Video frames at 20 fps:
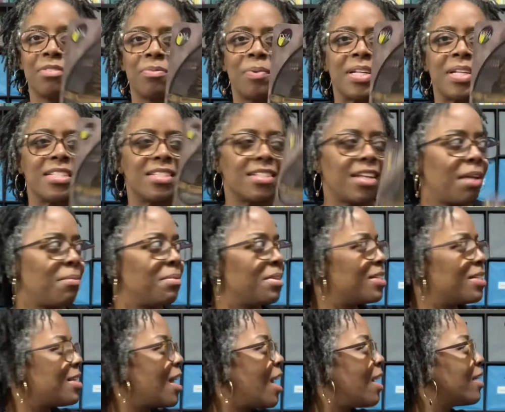What is the name of
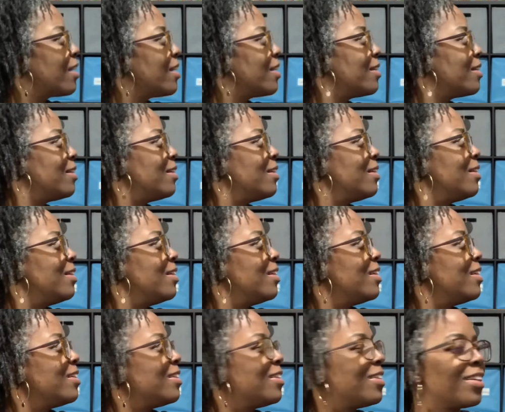this hat again?
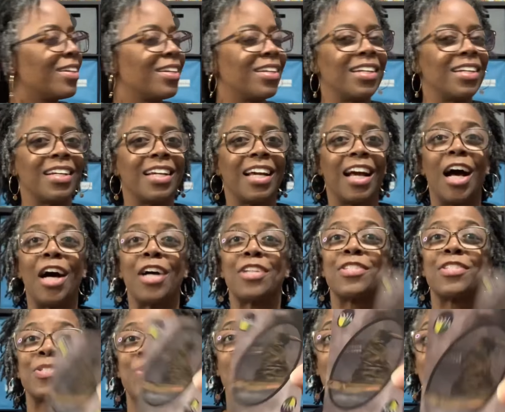sorting hat. A
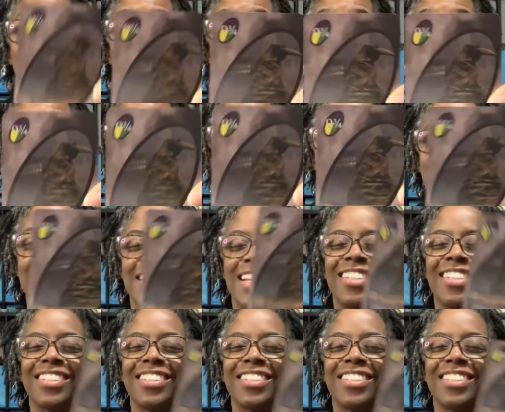sorting hat.